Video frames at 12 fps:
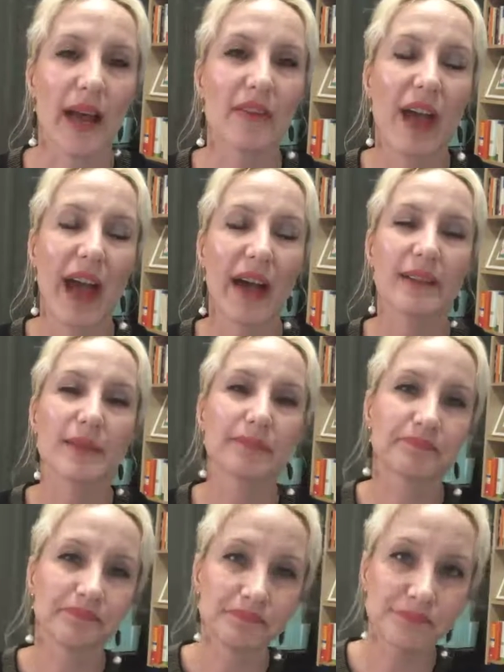I've had
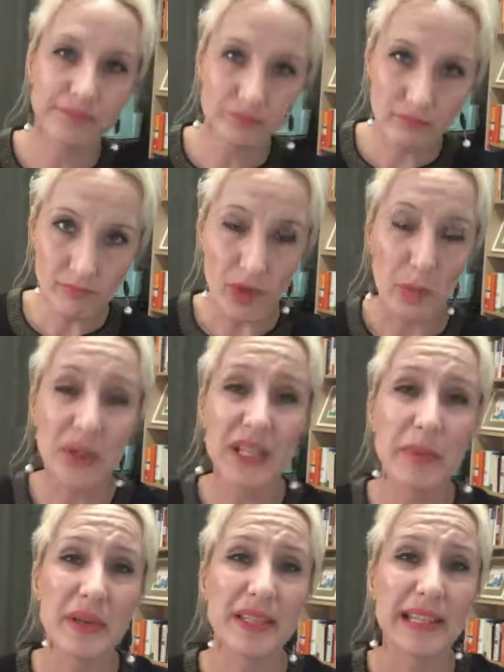a
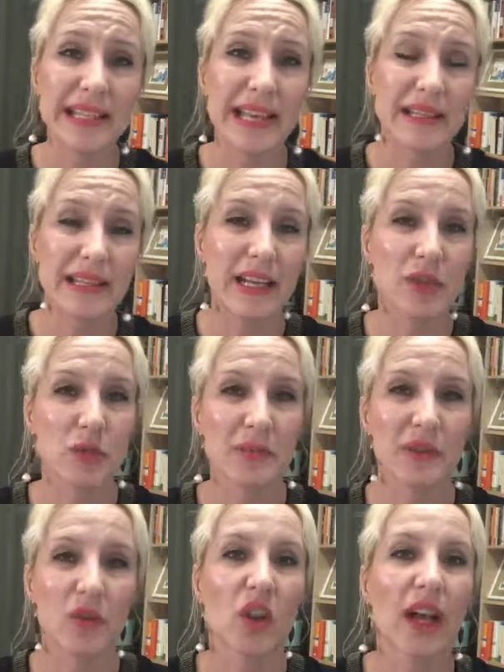pretty busy day today in
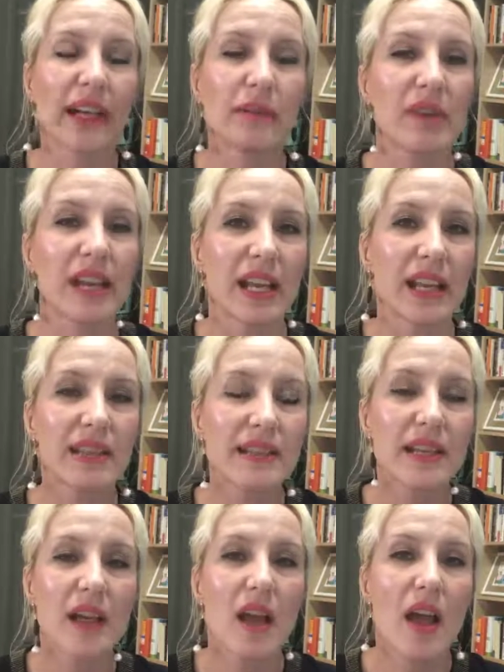terms of client meetings.